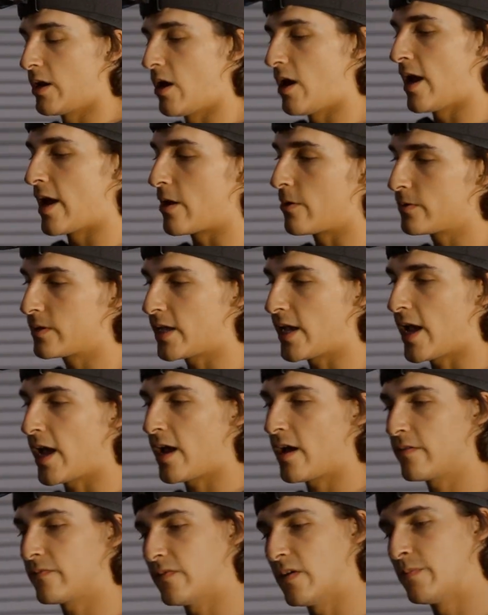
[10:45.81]
I only
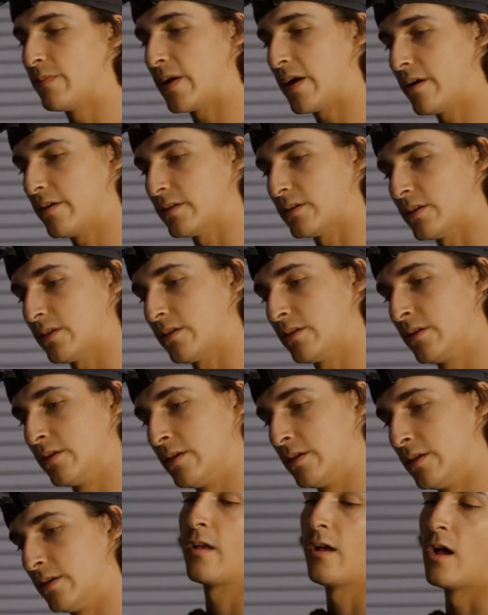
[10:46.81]
have
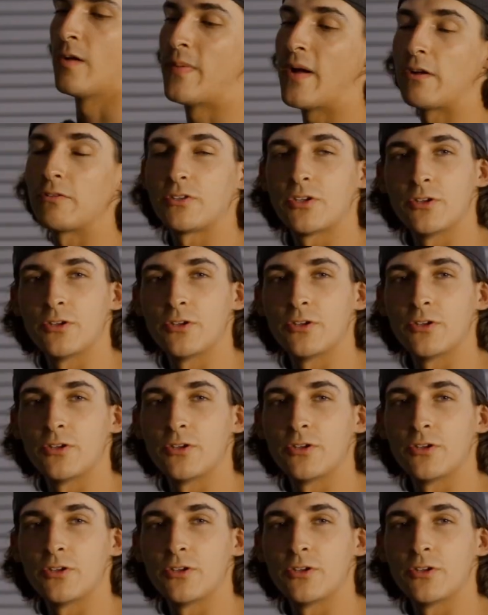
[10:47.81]
about